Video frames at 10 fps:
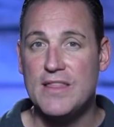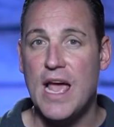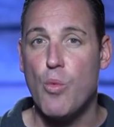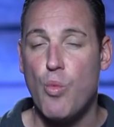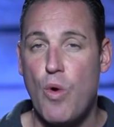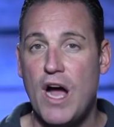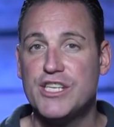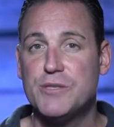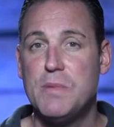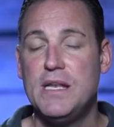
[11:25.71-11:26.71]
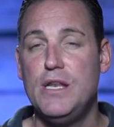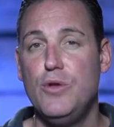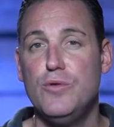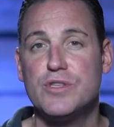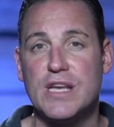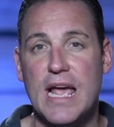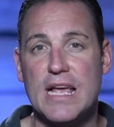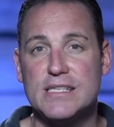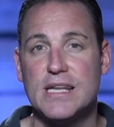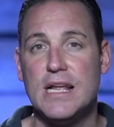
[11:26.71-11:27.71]
that Watchman
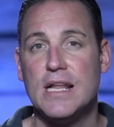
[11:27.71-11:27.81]
Newscast